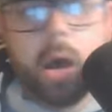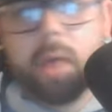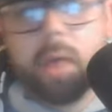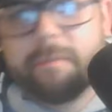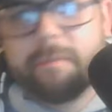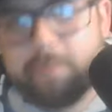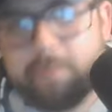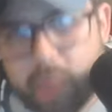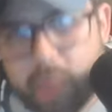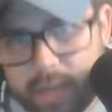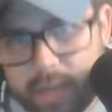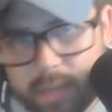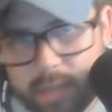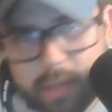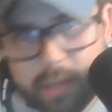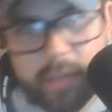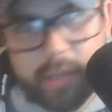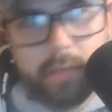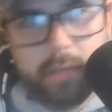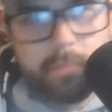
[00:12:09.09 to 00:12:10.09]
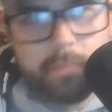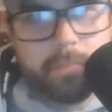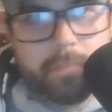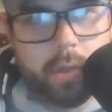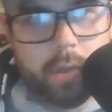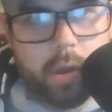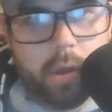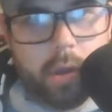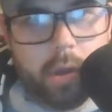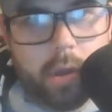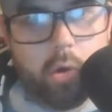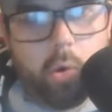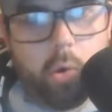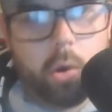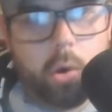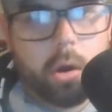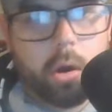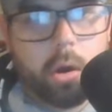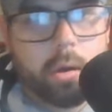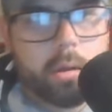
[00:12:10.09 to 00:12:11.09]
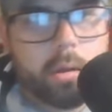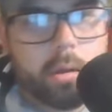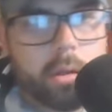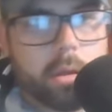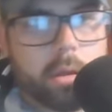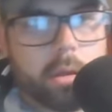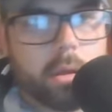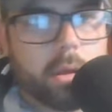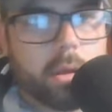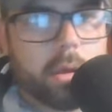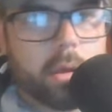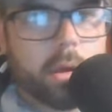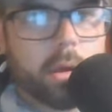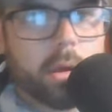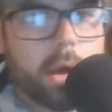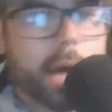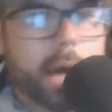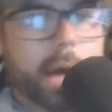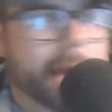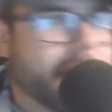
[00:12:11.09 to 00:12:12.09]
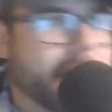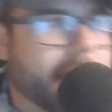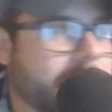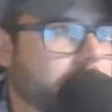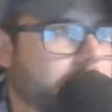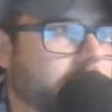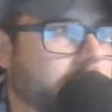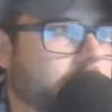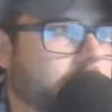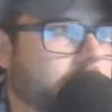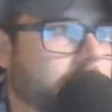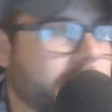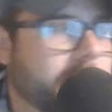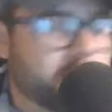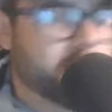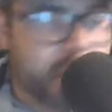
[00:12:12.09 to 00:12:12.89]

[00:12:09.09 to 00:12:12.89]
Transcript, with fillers: a friendly or a game in